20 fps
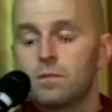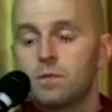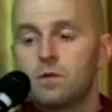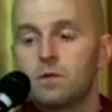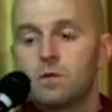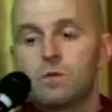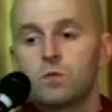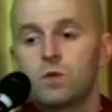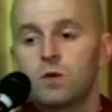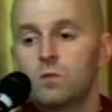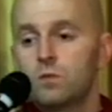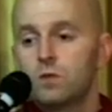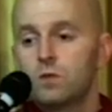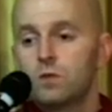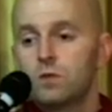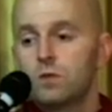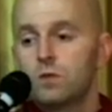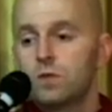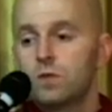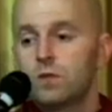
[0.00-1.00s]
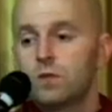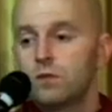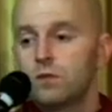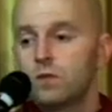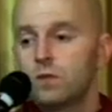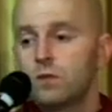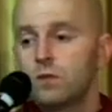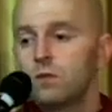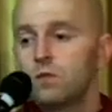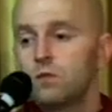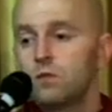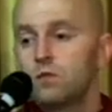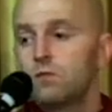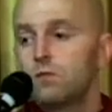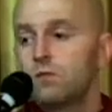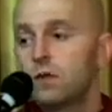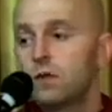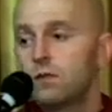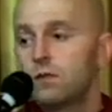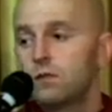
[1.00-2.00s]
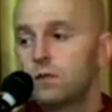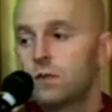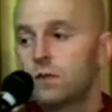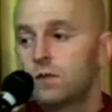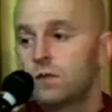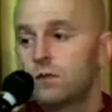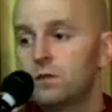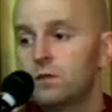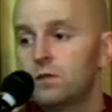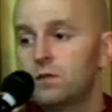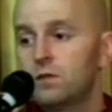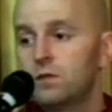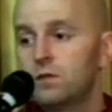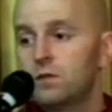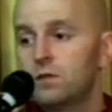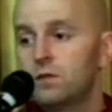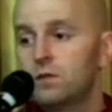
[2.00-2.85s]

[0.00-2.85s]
The Supreme Buddha said this is very, very good.